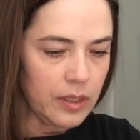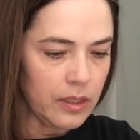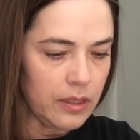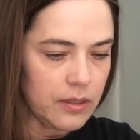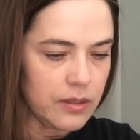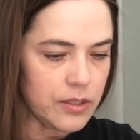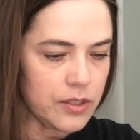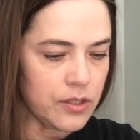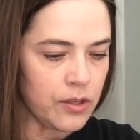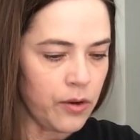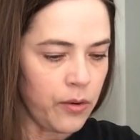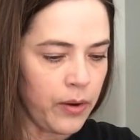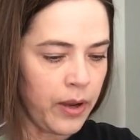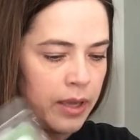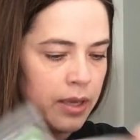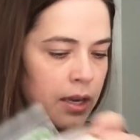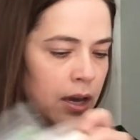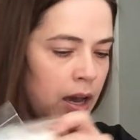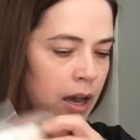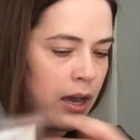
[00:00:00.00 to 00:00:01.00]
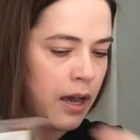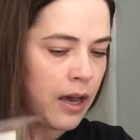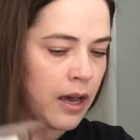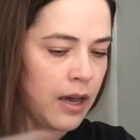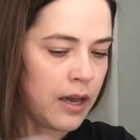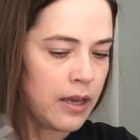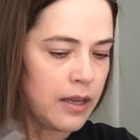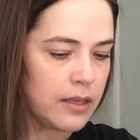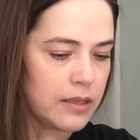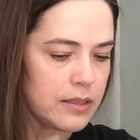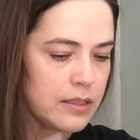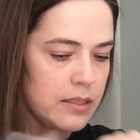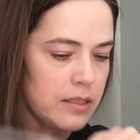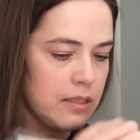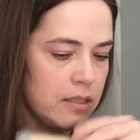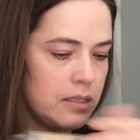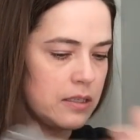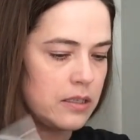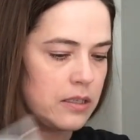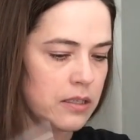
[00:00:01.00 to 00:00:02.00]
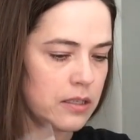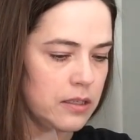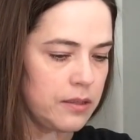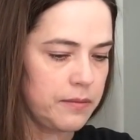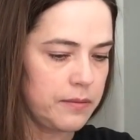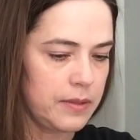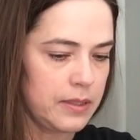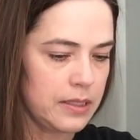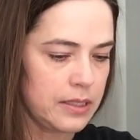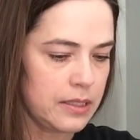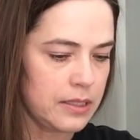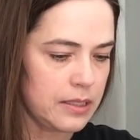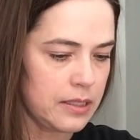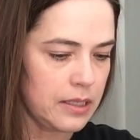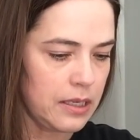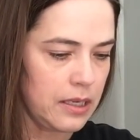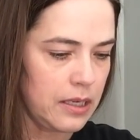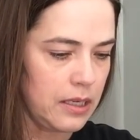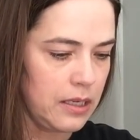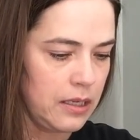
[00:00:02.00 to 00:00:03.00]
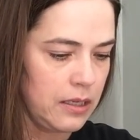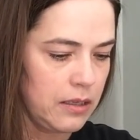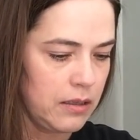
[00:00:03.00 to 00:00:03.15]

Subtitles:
So I got, let me see.